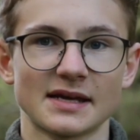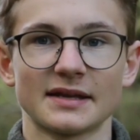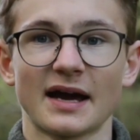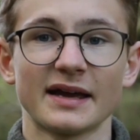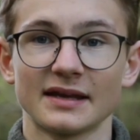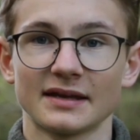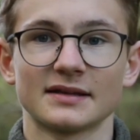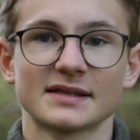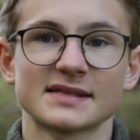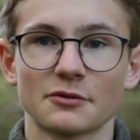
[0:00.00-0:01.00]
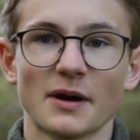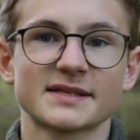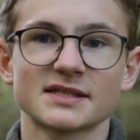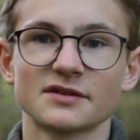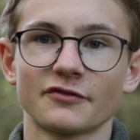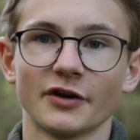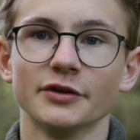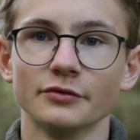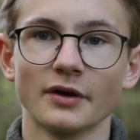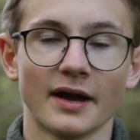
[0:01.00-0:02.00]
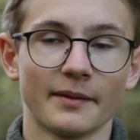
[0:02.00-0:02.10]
and that's a question for you,